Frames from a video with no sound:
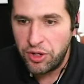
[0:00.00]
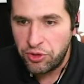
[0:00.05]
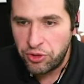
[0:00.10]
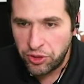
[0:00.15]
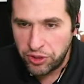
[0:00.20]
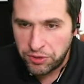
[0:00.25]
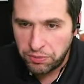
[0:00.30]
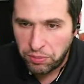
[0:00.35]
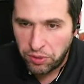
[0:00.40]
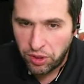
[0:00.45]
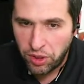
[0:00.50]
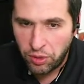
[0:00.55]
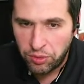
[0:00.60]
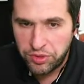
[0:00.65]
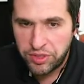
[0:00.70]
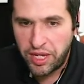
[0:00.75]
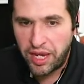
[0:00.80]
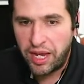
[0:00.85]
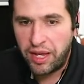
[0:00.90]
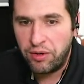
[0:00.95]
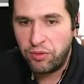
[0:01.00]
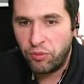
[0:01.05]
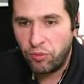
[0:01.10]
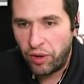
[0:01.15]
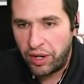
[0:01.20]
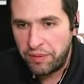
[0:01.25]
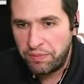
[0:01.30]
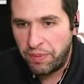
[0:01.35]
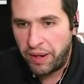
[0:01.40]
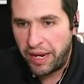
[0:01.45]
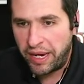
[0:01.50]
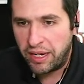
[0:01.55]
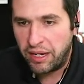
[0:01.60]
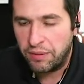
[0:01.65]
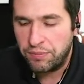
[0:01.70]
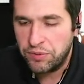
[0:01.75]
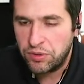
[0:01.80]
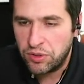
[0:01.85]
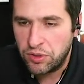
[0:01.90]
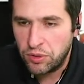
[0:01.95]
just below 10 right back
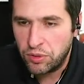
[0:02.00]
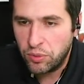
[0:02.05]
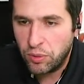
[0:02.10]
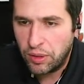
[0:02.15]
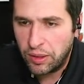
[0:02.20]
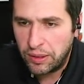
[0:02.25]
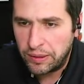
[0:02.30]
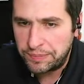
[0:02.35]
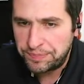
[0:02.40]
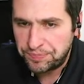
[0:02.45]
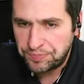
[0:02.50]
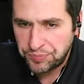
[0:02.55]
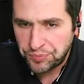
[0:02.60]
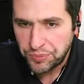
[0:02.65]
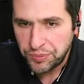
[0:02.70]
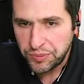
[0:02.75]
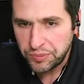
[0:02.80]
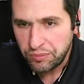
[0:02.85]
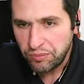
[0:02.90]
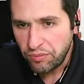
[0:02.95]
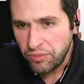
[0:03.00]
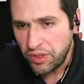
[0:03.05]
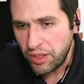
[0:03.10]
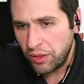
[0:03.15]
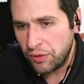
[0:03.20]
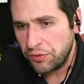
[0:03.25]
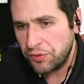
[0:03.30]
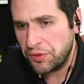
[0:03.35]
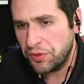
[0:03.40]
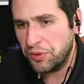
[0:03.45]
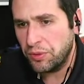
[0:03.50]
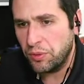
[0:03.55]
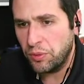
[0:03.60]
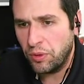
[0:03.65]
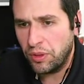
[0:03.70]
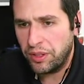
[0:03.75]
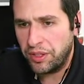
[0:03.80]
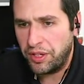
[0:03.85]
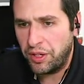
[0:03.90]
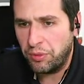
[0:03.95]
up to uh,
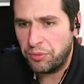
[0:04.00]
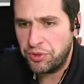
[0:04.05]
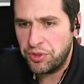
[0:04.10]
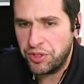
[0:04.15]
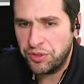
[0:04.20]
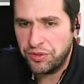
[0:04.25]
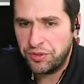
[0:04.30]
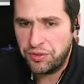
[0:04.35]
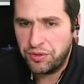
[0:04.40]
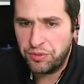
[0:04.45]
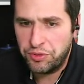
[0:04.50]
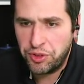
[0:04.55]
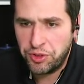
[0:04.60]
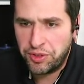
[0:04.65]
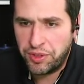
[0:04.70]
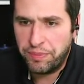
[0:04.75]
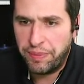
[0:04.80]
to uh, you know just just